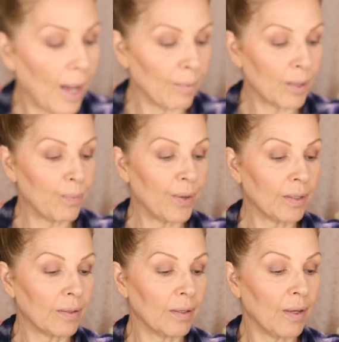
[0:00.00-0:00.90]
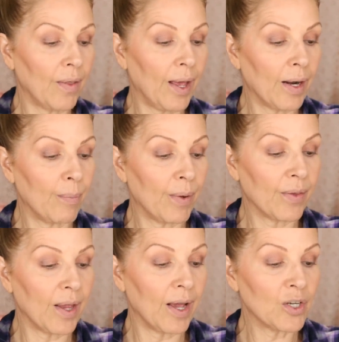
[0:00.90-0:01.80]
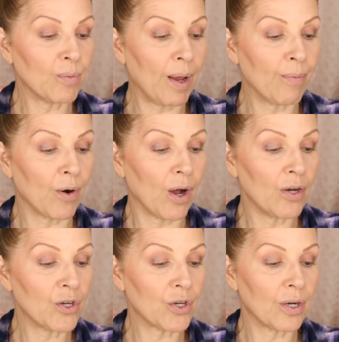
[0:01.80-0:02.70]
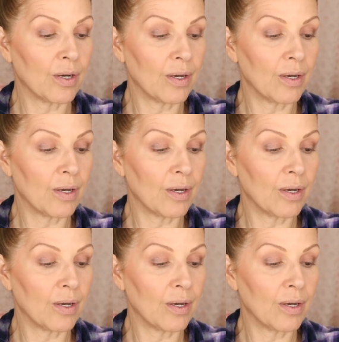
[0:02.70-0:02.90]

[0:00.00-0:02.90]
I'm gonna pick that up on the edge of my brush